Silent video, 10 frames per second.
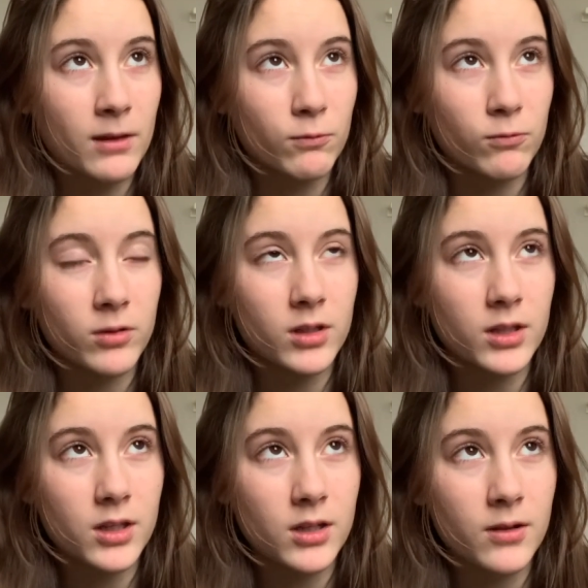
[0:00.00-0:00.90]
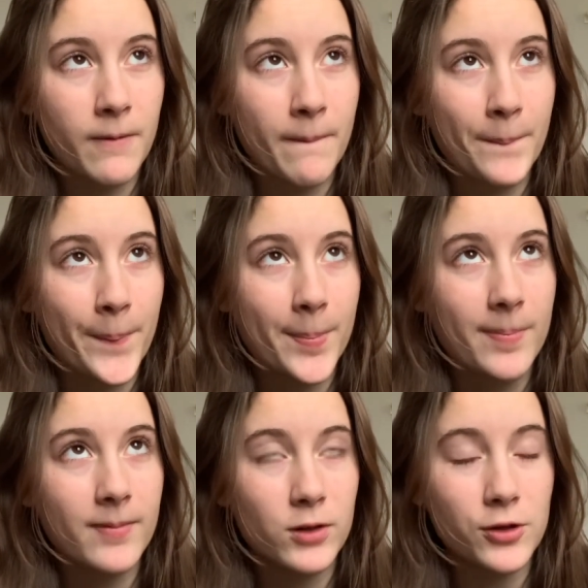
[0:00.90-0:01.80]
really
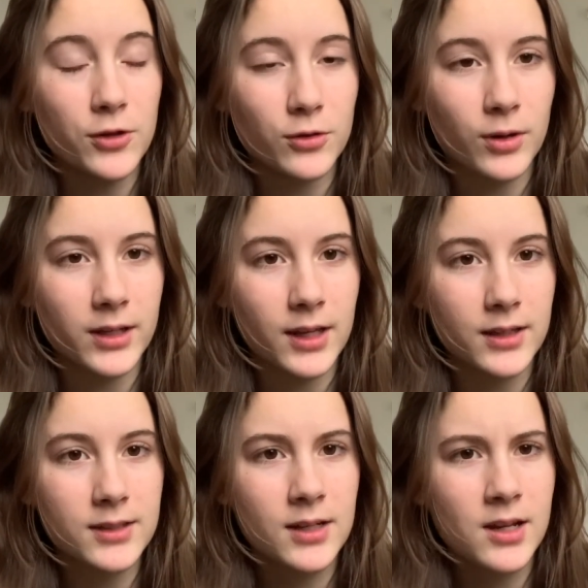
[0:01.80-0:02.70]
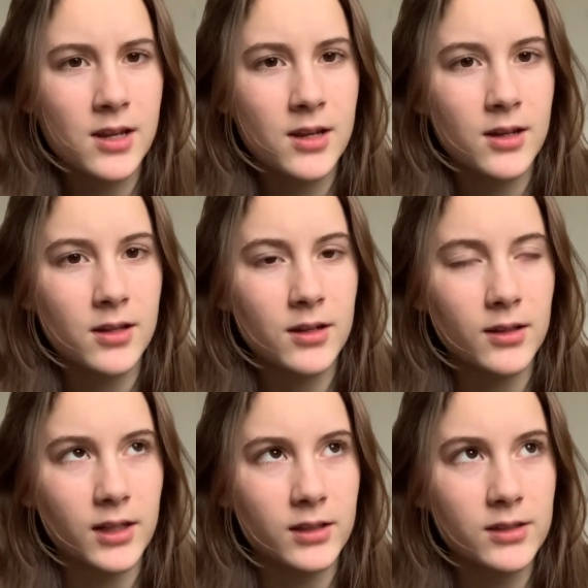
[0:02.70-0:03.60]
knew, I guess,
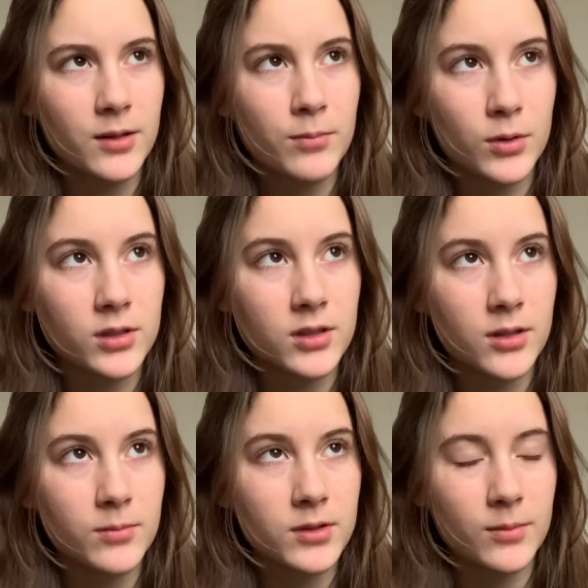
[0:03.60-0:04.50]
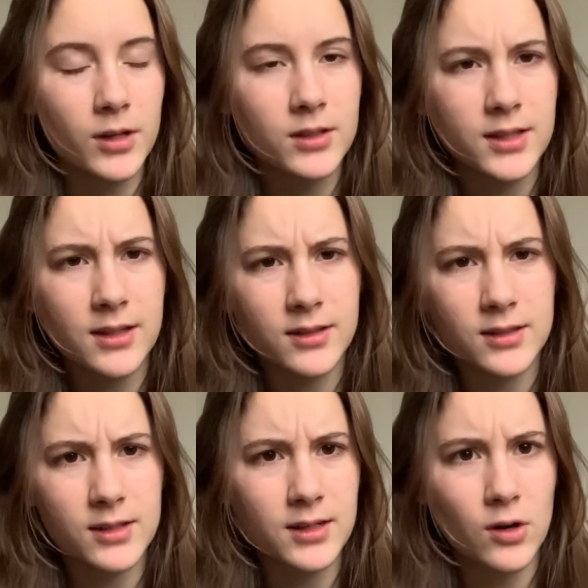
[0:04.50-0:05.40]
like some Muslims, I'm not saying this
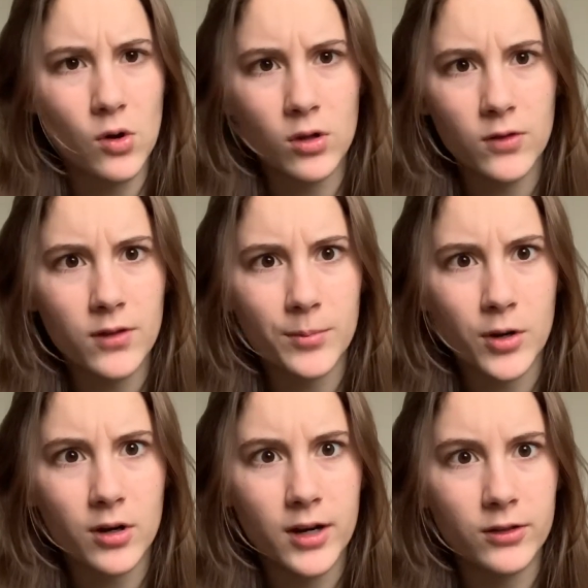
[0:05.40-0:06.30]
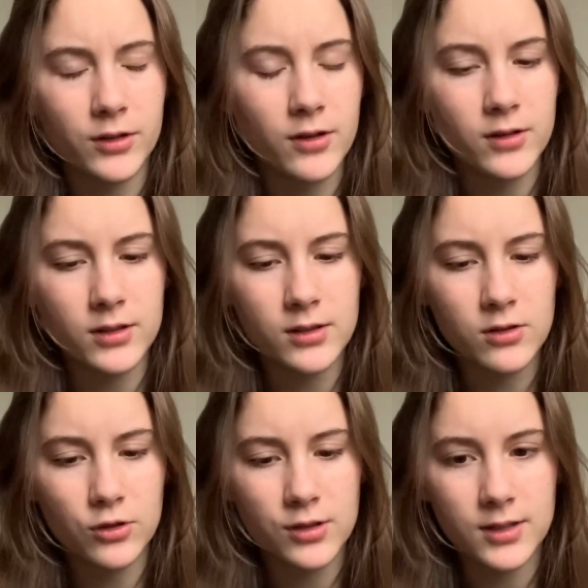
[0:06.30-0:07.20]
is how all of them are, I don't know, this is
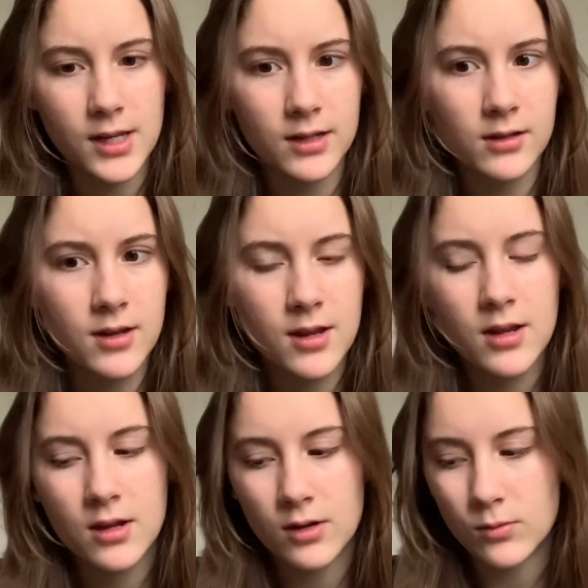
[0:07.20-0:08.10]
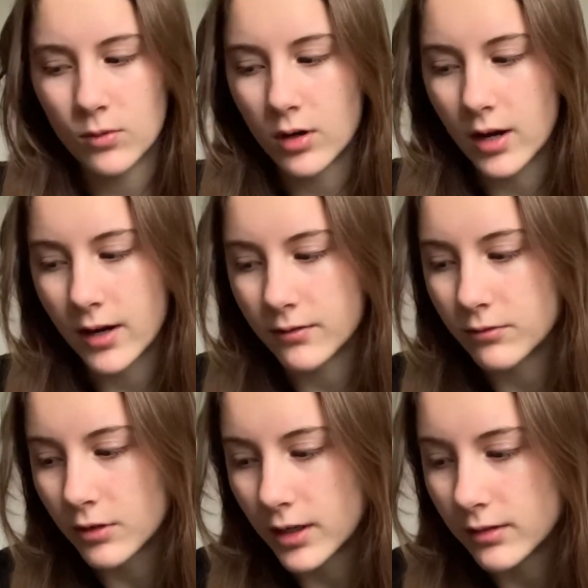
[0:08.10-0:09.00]
just like what I've
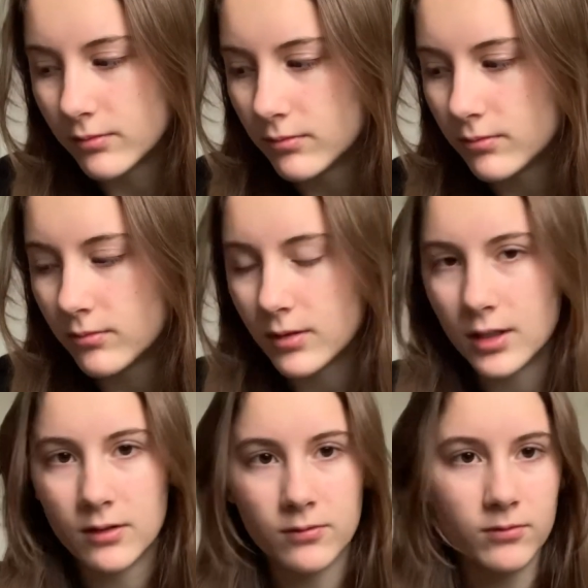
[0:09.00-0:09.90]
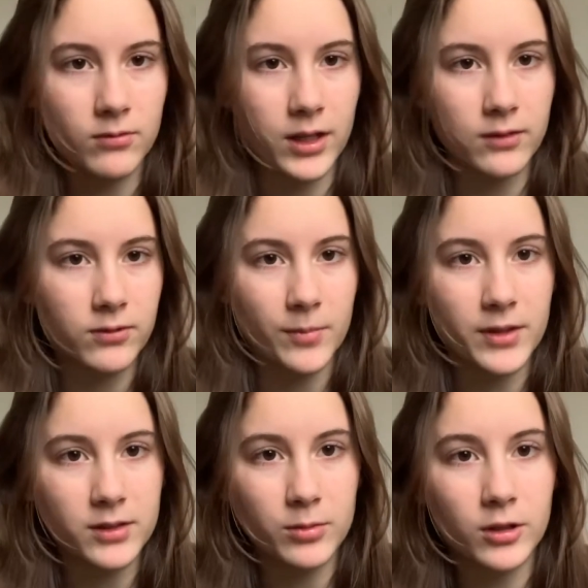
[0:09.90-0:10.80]
read it like from
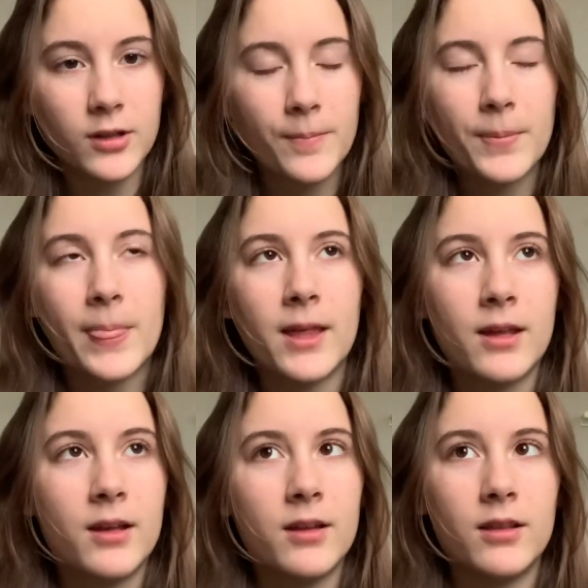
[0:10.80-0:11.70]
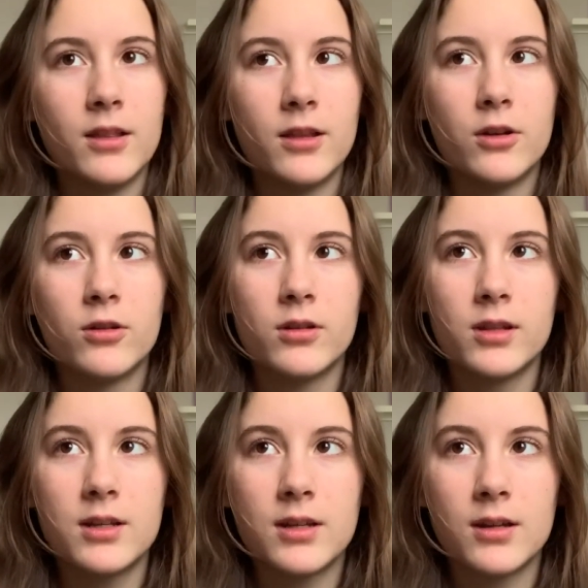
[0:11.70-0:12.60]
this book.
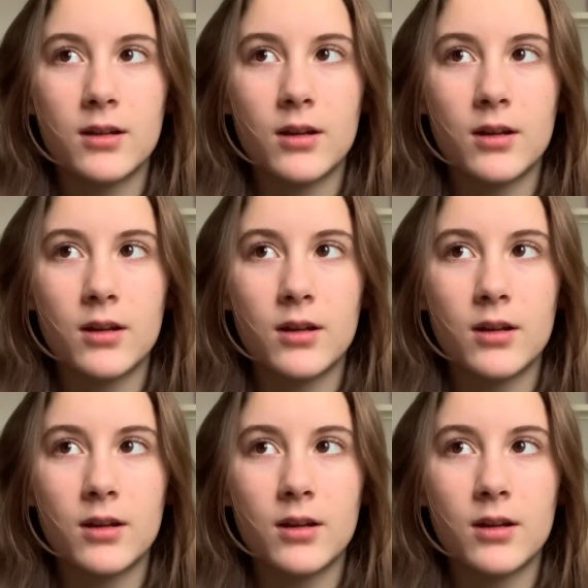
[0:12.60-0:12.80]
Literally,